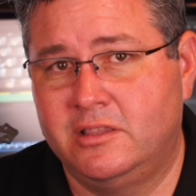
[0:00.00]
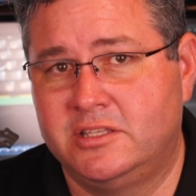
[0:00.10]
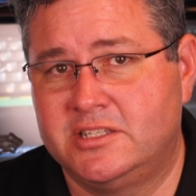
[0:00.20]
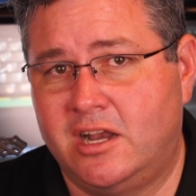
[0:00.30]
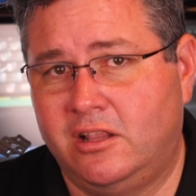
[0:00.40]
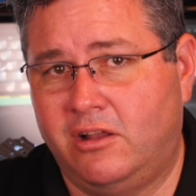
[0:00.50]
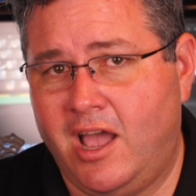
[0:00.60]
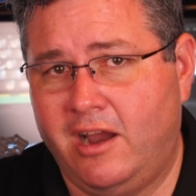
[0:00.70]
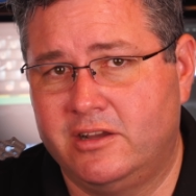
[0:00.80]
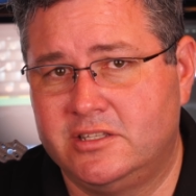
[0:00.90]
the center little
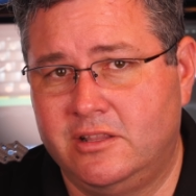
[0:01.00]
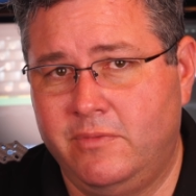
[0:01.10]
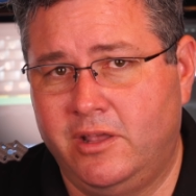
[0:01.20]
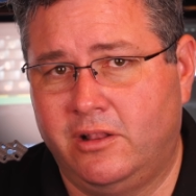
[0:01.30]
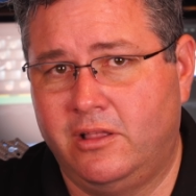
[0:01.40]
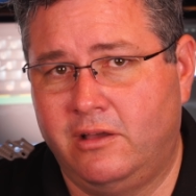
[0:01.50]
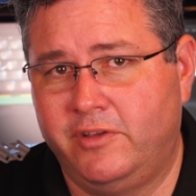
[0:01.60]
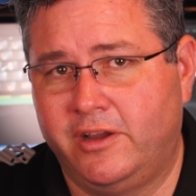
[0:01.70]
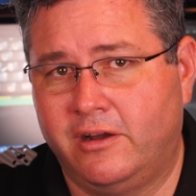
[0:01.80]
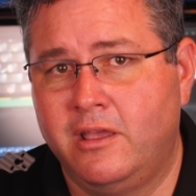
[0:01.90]
iris in the middle
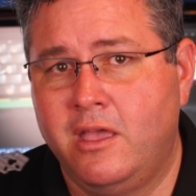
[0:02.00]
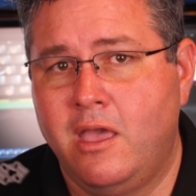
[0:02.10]
of here,